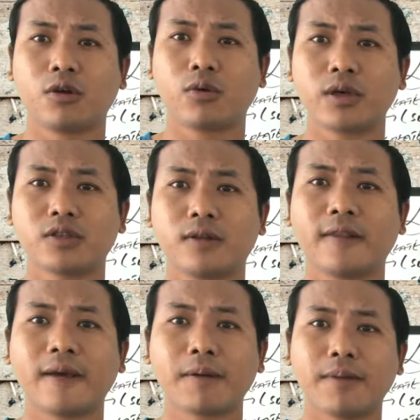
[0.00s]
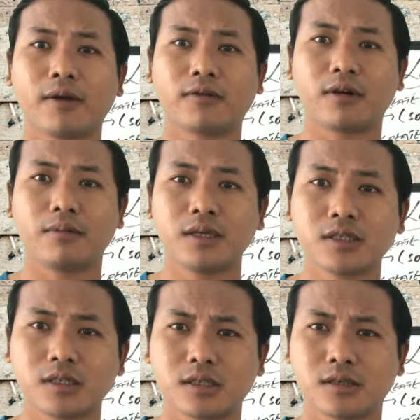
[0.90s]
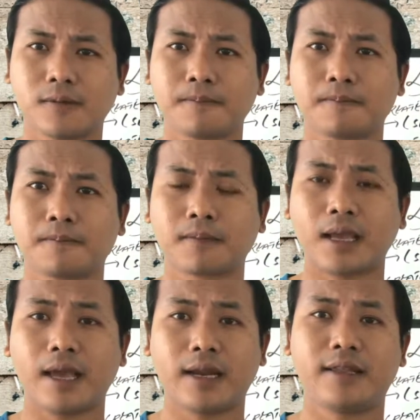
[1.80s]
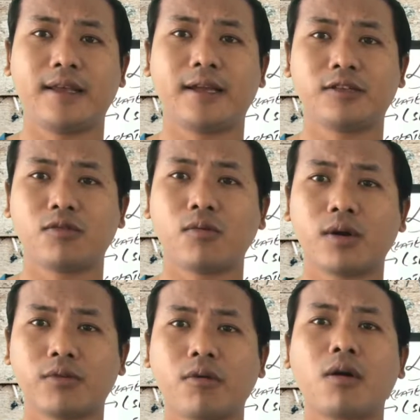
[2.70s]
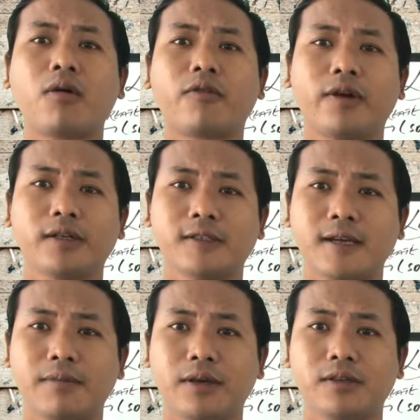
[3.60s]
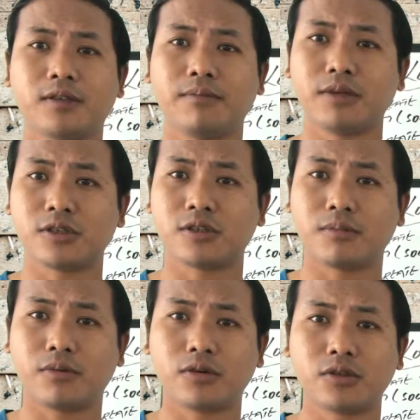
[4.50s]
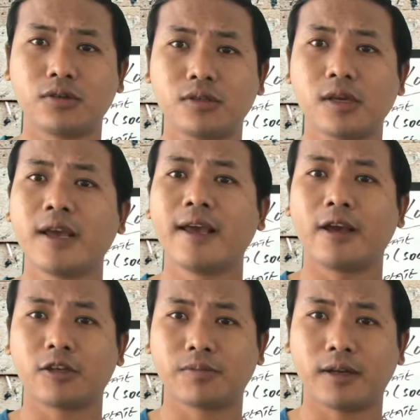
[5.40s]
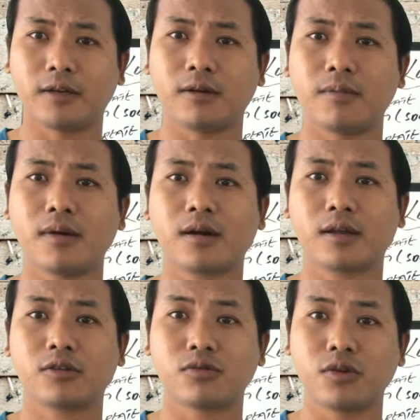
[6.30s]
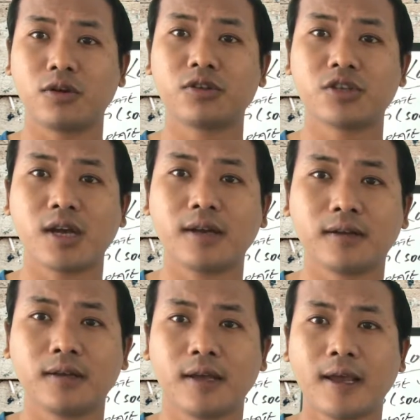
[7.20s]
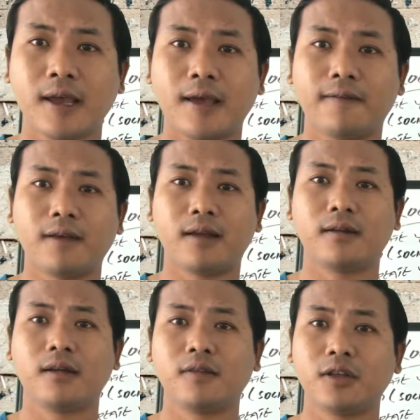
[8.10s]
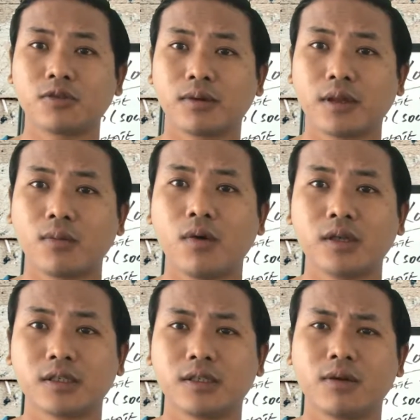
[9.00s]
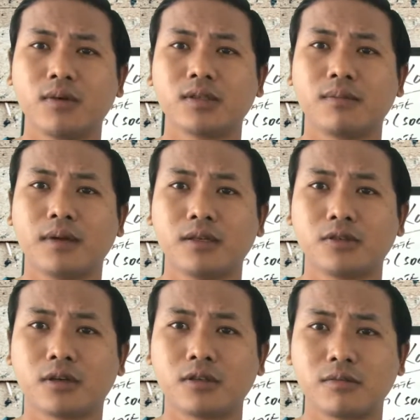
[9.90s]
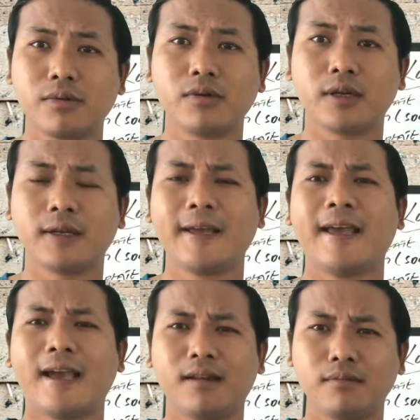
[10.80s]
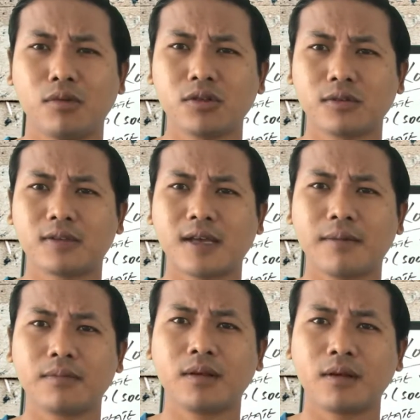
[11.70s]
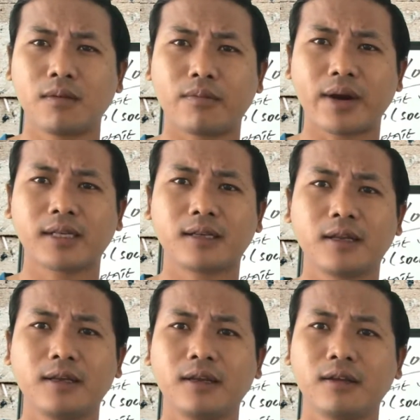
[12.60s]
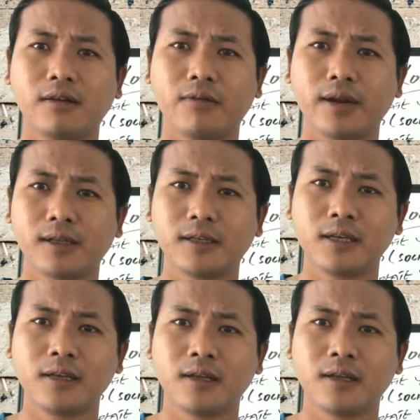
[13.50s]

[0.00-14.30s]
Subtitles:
question them about their business. And at the end, what you are offering to them is a business opportunity, expanding the market through your channel. And then that's what they want. They want somebody to contribute it. And most of the time, practically, in reality,